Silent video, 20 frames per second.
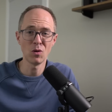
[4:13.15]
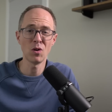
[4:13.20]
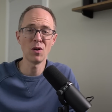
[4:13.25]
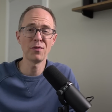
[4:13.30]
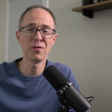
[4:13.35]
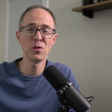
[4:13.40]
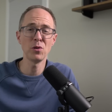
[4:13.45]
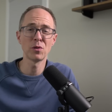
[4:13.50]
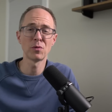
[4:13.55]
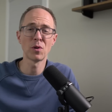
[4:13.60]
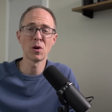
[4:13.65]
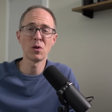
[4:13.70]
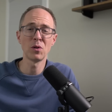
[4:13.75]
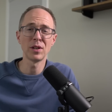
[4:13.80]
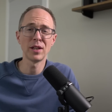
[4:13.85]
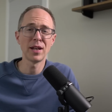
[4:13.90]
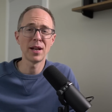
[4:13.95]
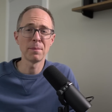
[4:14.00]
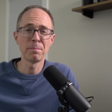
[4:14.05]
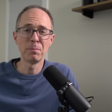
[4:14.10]
Or if you
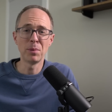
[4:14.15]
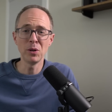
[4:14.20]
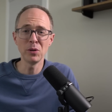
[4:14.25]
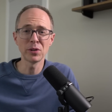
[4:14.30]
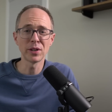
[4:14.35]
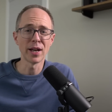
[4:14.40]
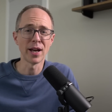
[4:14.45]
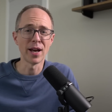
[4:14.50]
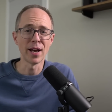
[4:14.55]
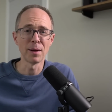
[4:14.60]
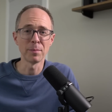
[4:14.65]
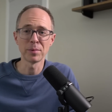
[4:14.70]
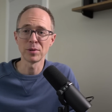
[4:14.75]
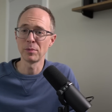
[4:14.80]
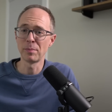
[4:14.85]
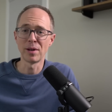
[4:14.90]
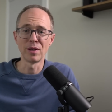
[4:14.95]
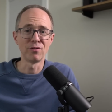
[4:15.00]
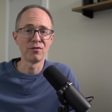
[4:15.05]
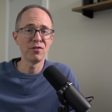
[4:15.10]
enroll in a boot camp,
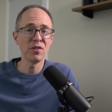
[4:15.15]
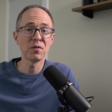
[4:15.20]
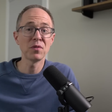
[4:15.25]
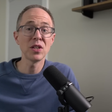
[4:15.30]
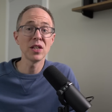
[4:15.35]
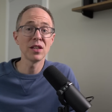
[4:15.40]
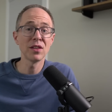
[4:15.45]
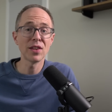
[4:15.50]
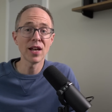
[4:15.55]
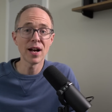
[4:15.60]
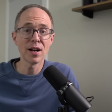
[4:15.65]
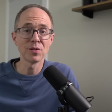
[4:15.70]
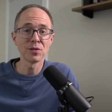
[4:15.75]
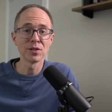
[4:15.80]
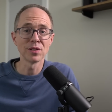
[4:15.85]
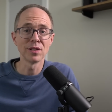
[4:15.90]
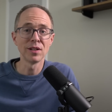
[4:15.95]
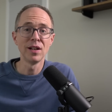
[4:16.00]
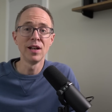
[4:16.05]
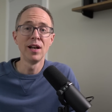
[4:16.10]
you pay
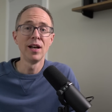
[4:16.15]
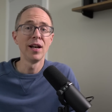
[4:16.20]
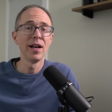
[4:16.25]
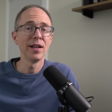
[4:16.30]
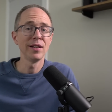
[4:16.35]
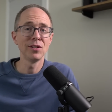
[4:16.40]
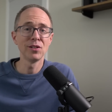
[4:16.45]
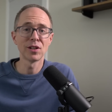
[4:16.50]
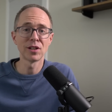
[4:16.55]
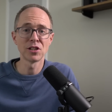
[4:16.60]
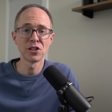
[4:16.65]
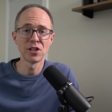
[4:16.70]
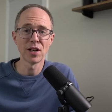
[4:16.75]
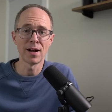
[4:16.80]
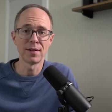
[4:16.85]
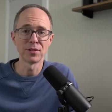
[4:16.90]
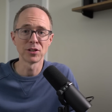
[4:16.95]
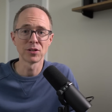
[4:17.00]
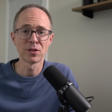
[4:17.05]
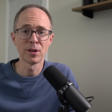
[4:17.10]
15,000 and you learn
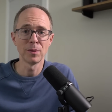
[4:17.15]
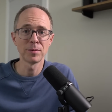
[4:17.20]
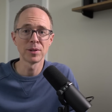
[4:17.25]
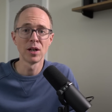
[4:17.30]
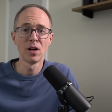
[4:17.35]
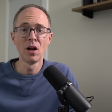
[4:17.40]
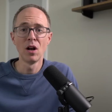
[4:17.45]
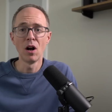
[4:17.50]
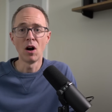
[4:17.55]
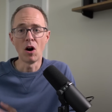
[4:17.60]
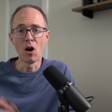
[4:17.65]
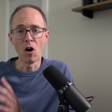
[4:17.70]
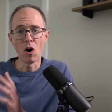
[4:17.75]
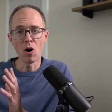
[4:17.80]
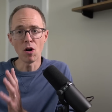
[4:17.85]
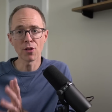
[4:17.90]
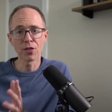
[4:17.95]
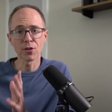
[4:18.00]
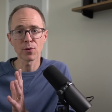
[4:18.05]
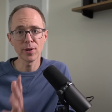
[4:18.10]
JavaScript.
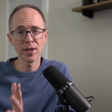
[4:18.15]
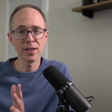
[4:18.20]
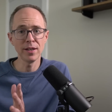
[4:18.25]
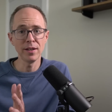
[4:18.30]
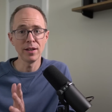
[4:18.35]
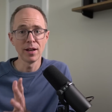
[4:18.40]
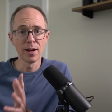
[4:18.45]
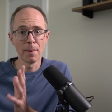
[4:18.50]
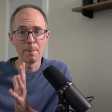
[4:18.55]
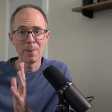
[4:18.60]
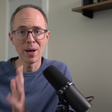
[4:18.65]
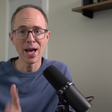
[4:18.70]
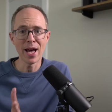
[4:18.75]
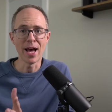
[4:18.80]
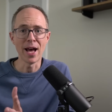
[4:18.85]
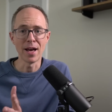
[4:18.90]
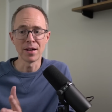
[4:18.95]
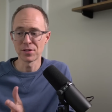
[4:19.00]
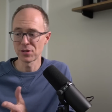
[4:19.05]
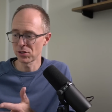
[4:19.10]
All three
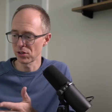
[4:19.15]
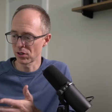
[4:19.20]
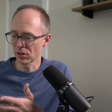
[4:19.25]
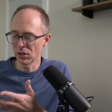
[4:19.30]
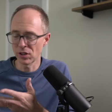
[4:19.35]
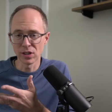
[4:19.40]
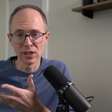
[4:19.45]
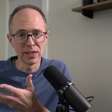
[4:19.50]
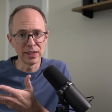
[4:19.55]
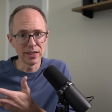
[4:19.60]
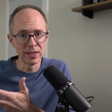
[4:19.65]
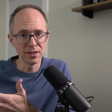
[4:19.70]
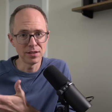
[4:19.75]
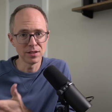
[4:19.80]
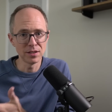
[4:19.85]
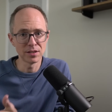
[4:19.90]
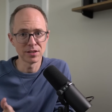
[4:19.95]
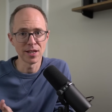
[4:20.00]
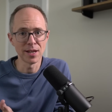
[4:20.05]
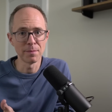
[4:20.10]
paths are going to
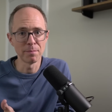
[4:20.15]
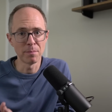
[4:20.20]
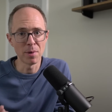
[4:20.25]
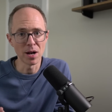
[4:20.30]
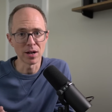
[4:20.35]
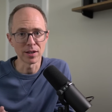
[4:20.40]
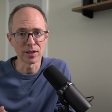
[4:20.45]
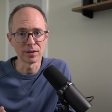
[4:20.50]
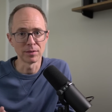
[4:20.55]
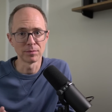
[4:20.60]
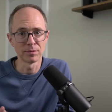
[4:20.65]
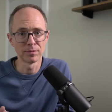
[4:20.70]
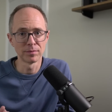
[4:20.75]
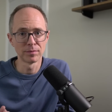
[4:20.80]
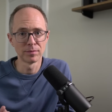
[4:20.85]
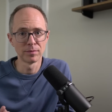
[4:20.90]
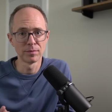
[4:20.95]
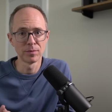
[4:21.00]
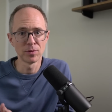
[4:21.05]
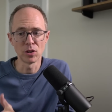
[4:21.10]
lead to the same bucket.
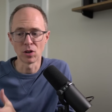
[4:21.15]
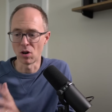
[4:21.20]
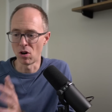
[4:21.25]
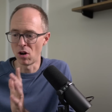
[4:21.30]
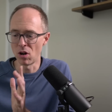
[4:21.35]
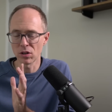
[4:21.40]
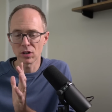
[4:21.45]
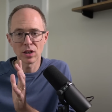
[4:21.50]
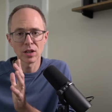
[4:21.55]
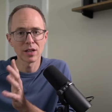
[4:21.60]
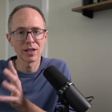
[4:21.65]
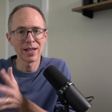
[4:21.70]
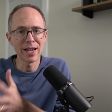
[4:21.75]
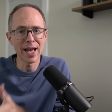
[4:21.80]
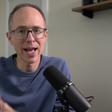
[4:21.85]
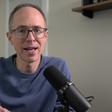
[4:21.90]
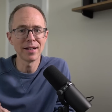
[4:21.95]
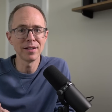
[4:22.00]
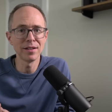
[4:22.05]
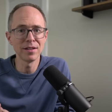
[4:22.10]
You're all going to
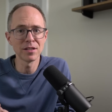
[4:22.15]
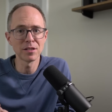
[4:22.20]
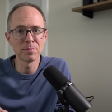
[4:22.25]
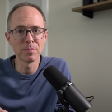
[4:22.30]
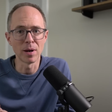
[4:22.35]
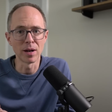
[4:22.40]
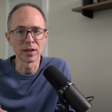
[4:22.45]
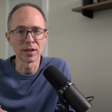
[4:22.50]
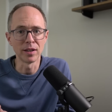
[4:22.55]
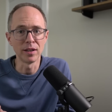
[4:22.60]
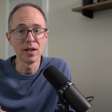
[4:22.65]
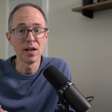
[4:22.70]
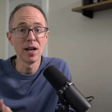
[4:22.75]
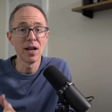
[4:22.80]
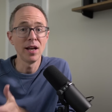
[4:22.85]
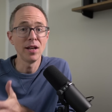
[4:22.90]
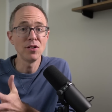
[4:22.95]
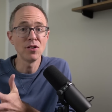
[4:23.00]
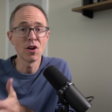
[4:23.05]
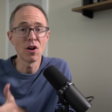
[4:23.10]
land in this bucket
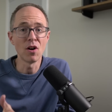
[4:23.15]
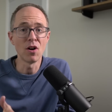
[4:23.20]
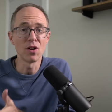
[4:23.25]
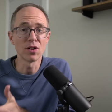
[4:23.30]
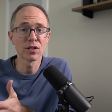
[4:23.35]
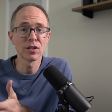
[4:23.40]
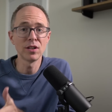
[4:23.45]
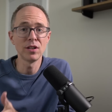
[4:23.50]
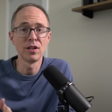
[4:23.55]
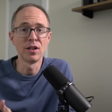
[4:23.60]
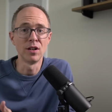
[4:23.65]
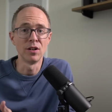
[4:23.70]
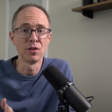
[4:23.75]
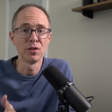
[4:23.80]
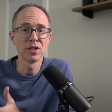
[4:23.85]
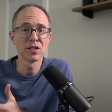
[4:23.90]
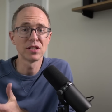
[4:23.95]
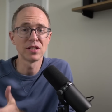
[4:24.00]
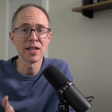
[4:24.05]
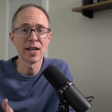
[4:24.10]
and you're all going to
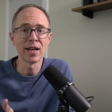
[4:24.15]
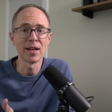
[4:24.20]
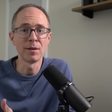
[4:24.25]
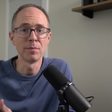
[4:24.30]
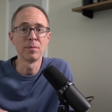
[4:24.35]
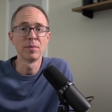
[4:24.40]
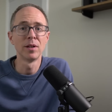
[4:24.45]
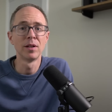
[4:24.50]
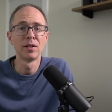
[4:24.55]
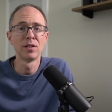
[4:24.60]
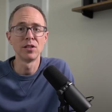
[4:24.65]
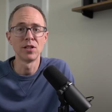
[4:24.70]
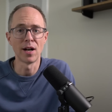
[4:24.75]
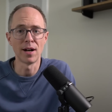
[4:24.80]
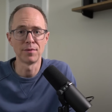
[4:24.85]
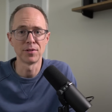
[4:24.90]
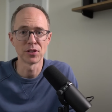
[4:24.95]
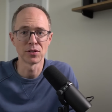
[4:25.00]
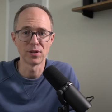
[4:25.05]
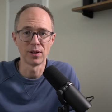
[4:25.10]
know the same
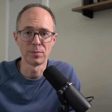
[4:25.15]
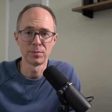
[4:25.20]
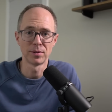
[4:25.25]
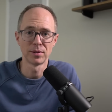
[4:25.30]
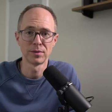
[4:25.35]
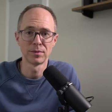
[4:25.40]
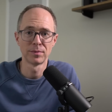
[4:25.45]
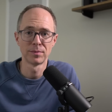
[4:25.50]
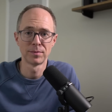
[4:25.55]
JavaScript.